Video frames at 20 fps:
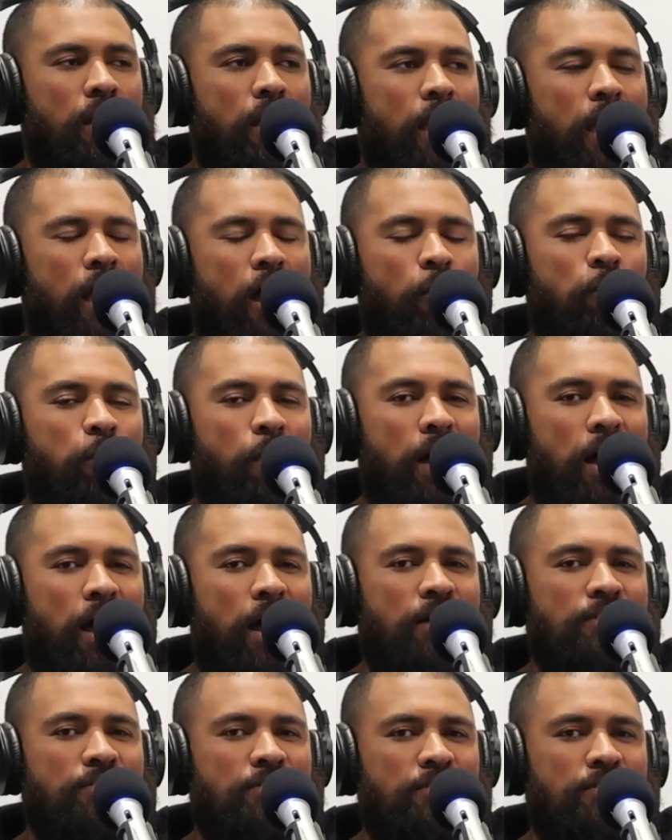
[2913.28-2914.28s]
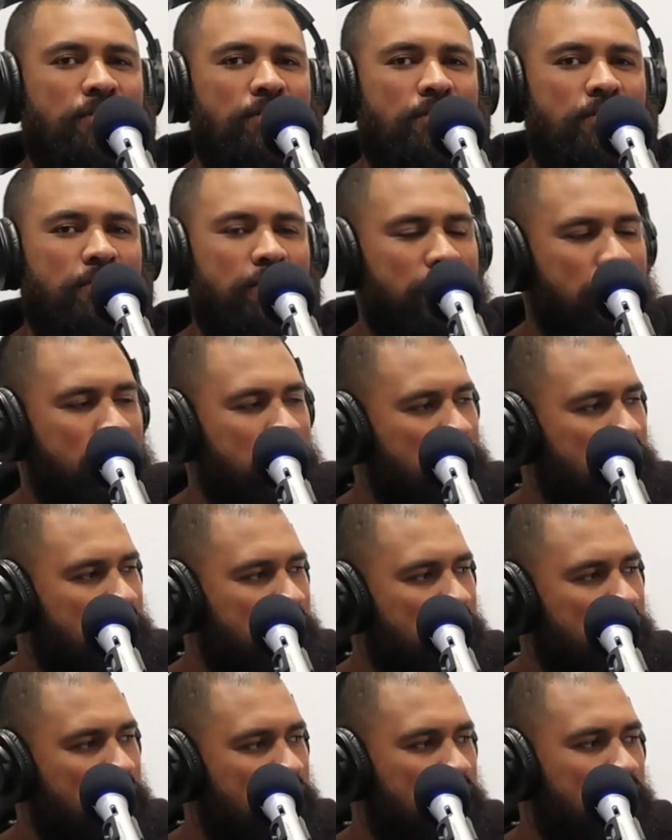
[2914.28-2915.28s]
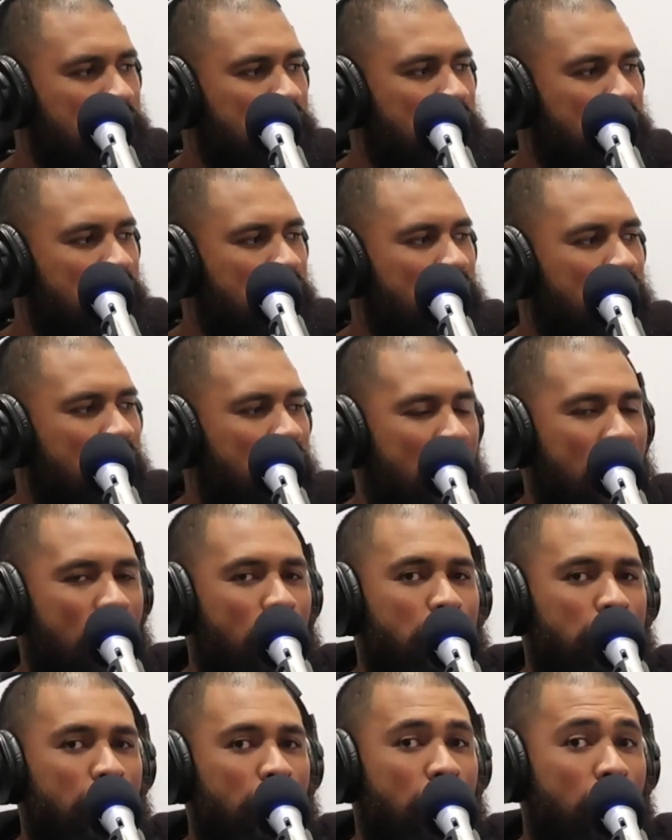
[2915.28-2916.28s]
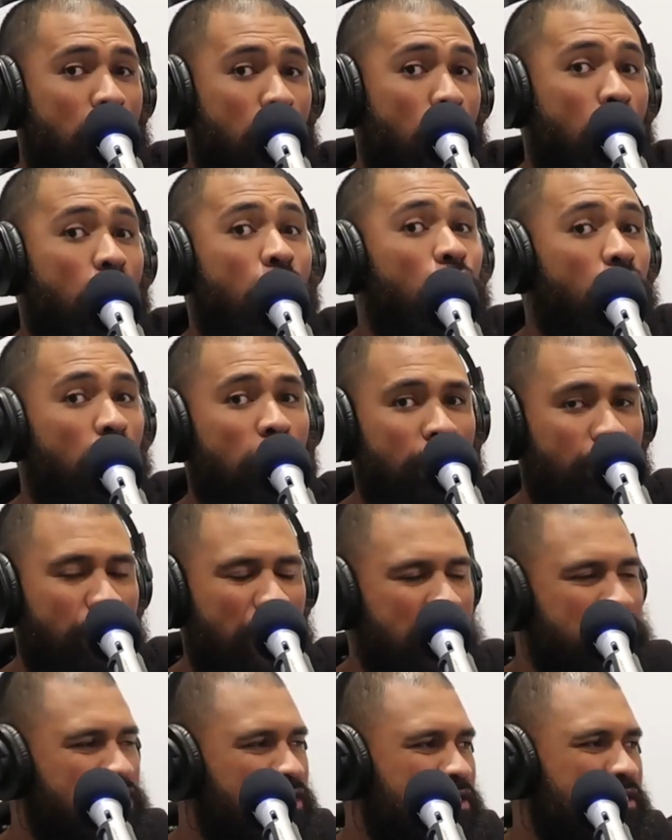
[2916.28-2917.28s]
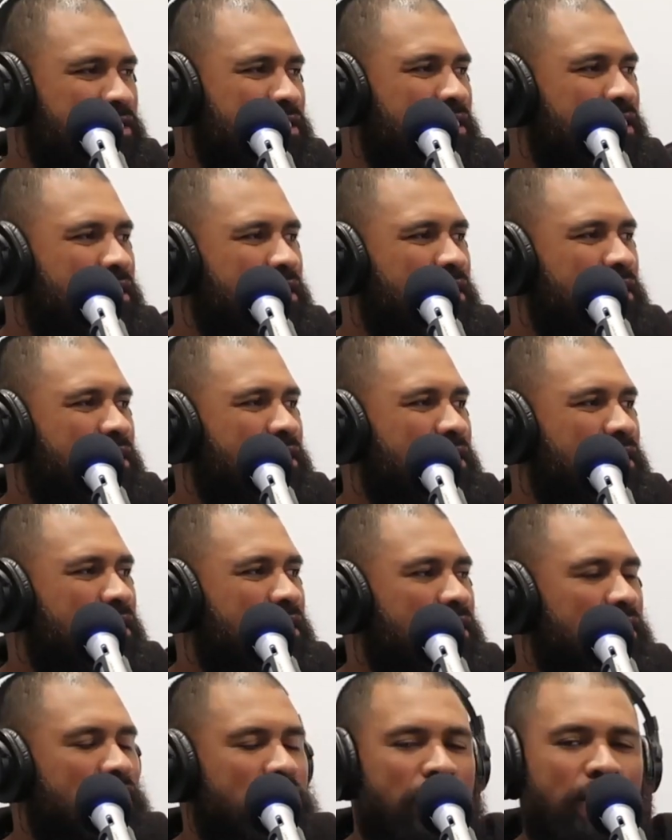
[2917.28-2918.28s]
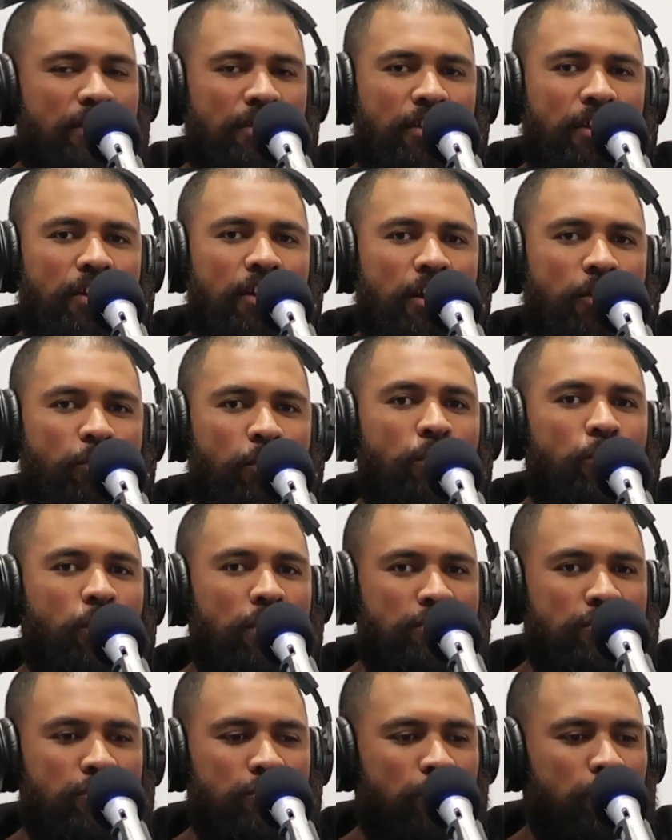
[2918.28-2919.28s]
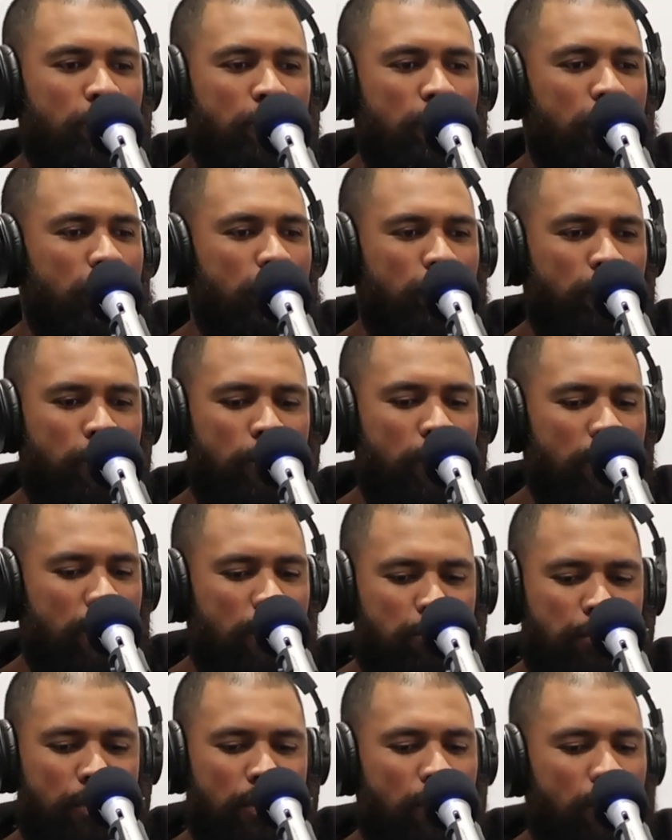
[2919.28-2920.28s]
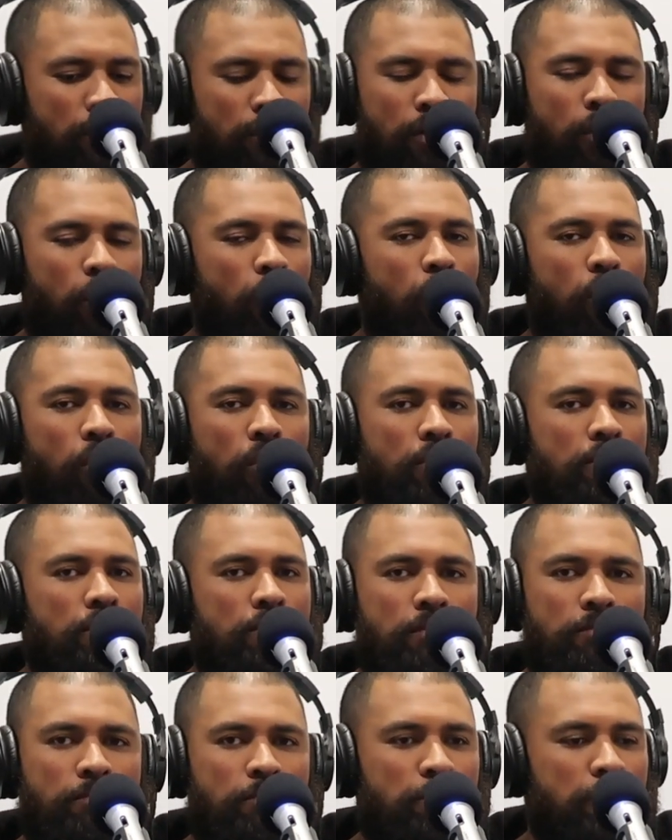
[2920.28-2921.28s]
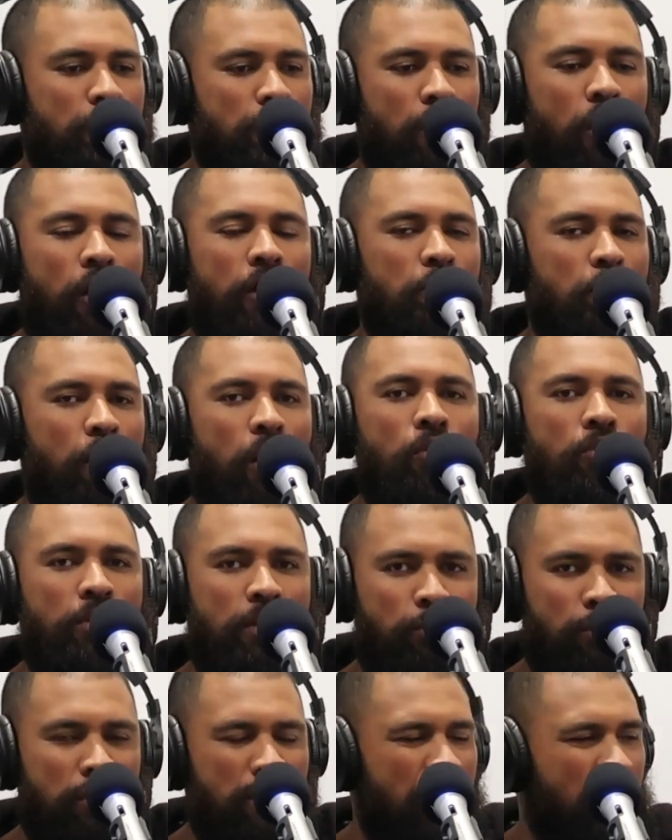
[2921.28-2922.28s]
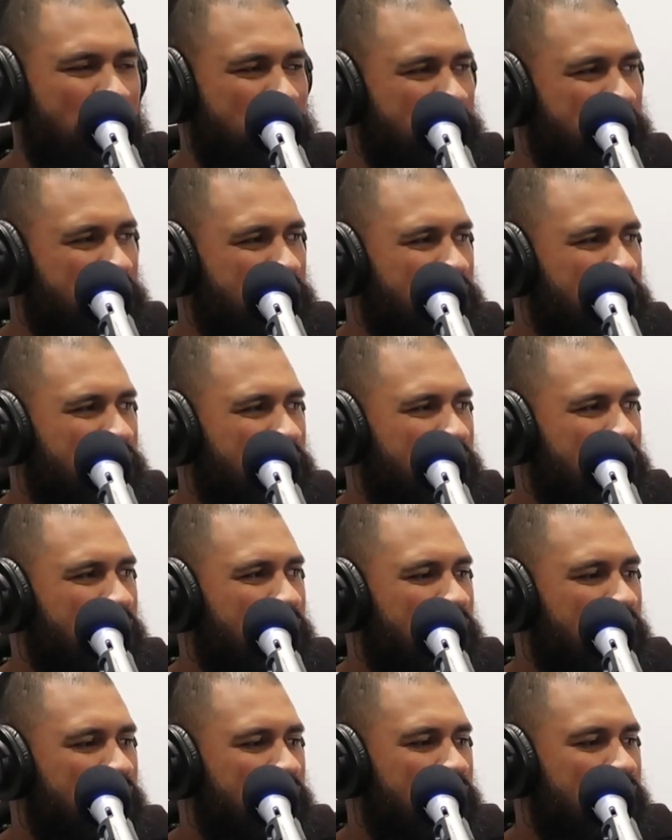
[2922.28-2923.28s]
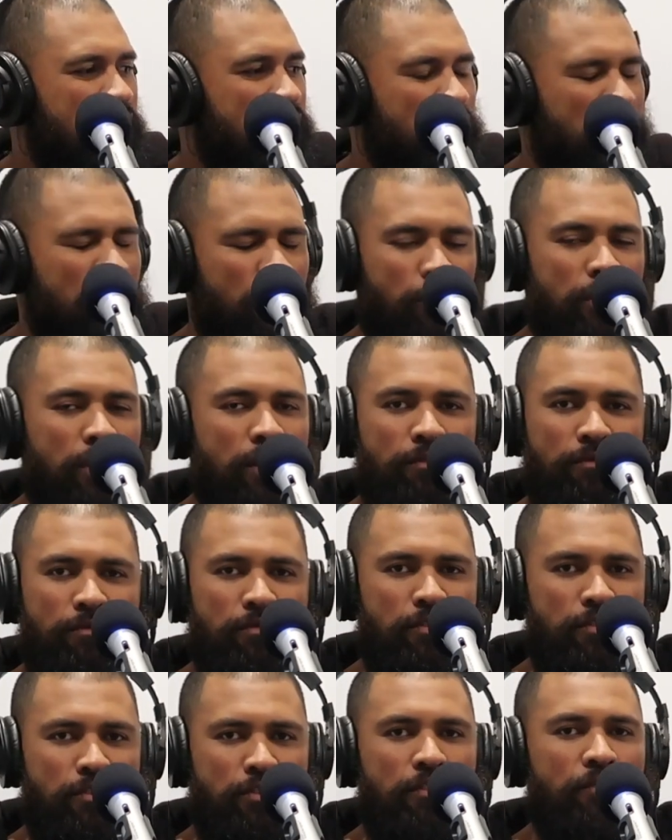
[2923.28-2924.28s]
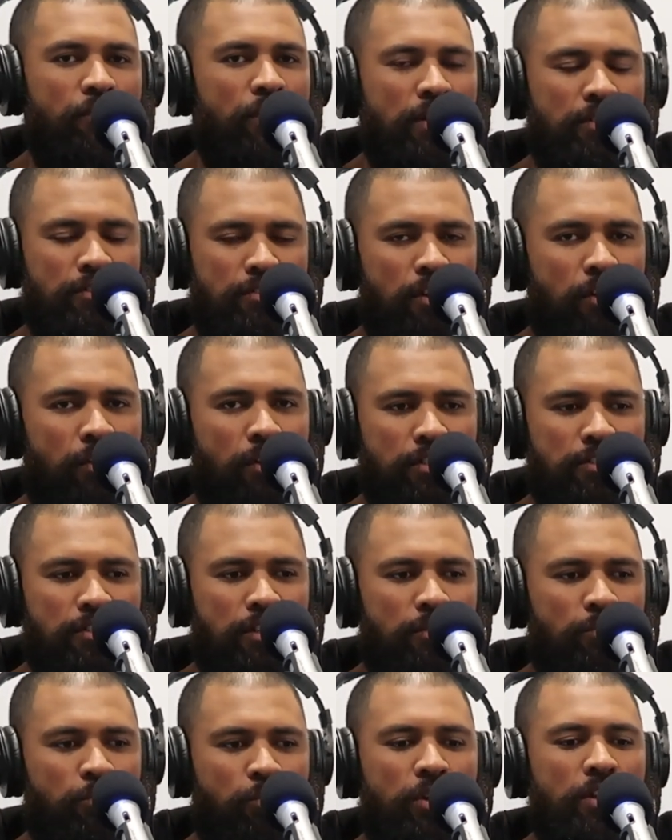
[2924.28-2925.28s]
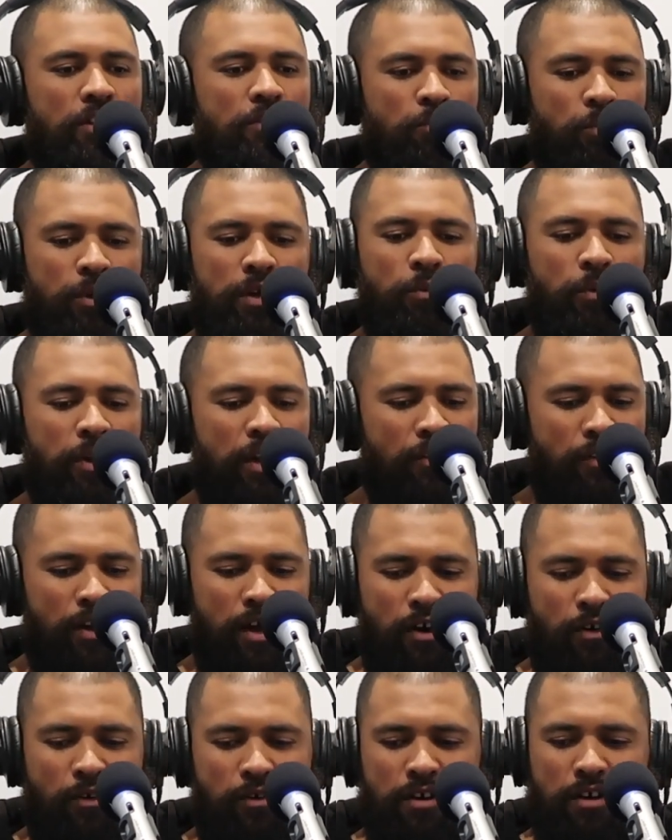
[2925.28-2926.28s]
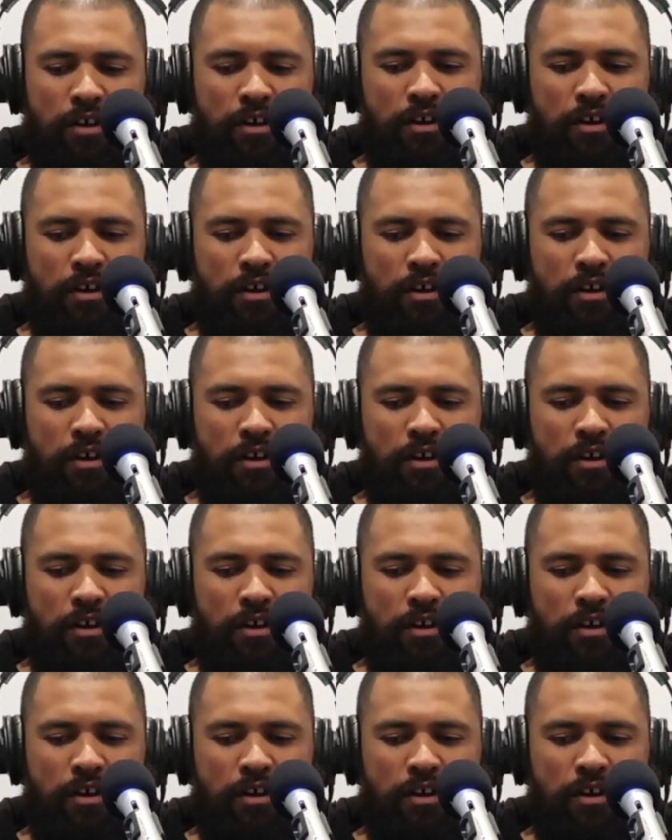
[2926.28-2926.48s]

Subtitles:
help us, help all of us. We want to bring ngai Māori with us. You fellas know us, and we wear our